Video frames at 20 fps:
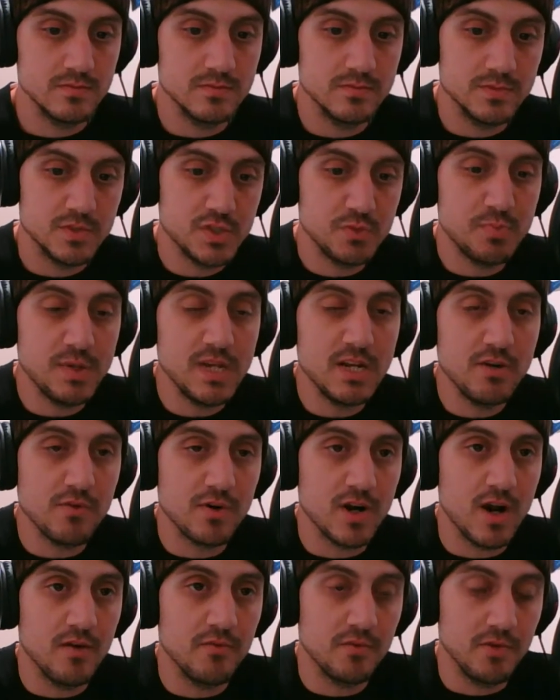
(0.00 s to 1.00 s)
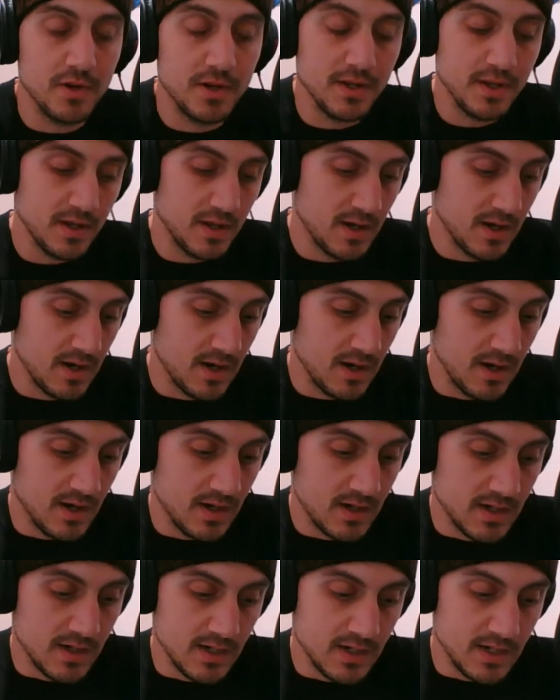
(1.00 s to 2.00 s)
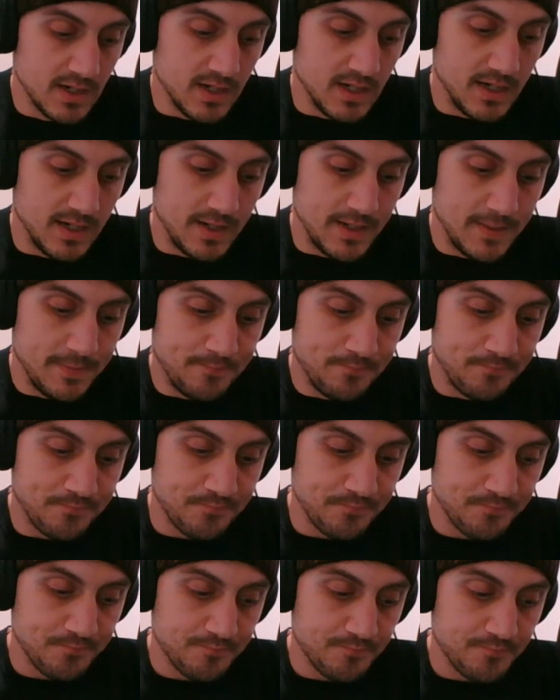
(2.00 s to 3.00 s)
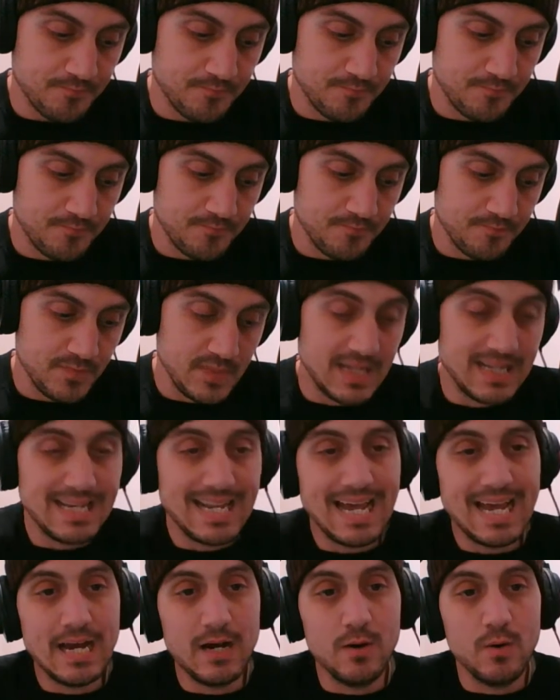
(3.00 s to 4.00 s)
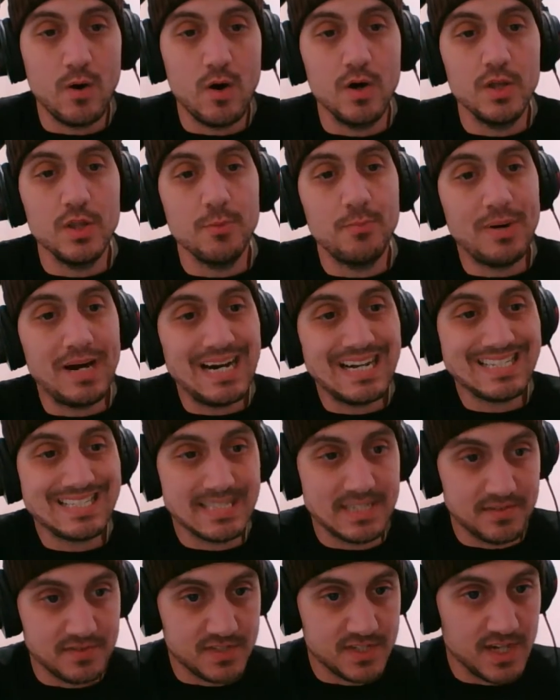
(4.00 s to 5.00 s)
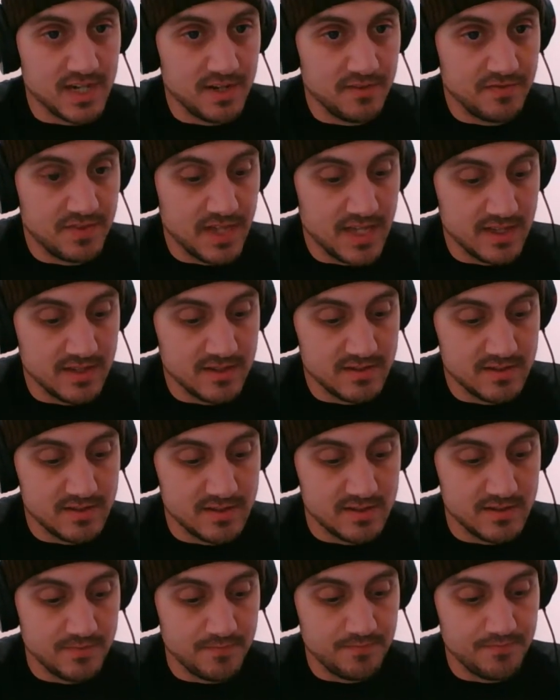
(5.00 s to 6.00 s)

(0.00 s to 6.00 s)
Speedy recovery. Now, on the positive side of things,